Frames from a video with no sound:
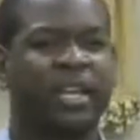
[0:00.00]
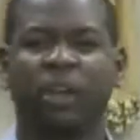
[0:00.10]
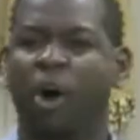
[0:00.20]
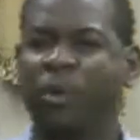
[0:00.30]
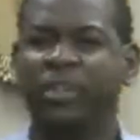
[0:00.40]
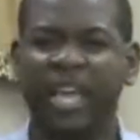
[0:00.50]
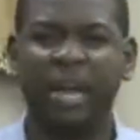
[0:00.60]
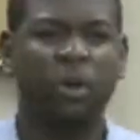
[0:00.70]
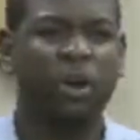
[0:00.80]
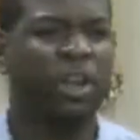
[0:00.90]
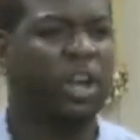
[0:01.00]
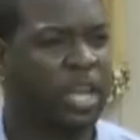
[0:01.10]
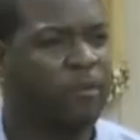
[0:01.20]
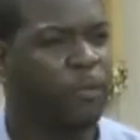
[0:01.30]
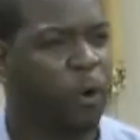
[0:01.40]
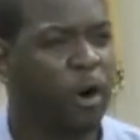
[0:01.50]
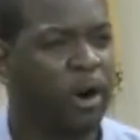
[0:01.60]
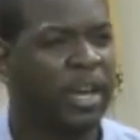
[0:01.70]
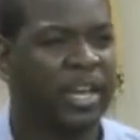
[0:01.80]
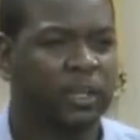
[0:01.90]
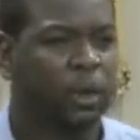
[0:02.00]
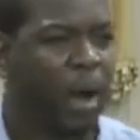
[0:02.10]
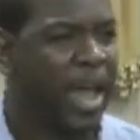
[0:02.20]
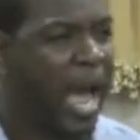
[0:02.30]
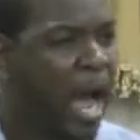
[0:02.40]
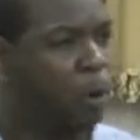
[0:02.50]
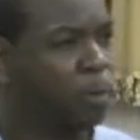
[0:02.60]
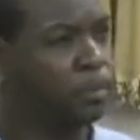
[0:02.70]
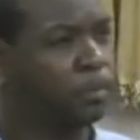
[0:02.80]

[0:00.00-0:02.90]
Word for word: and the only thing we're looking for is a way out.